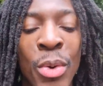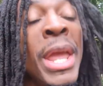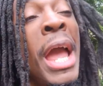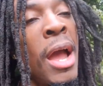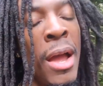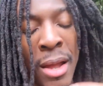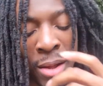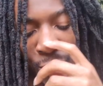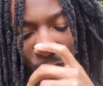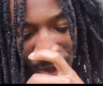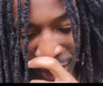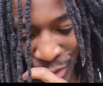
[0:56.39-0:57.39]
Oh, yeah.
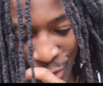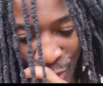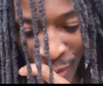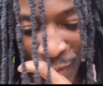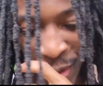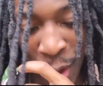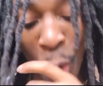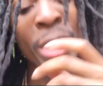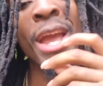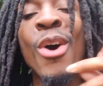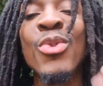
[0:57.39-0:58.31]
What was I doing? Oh, yeah.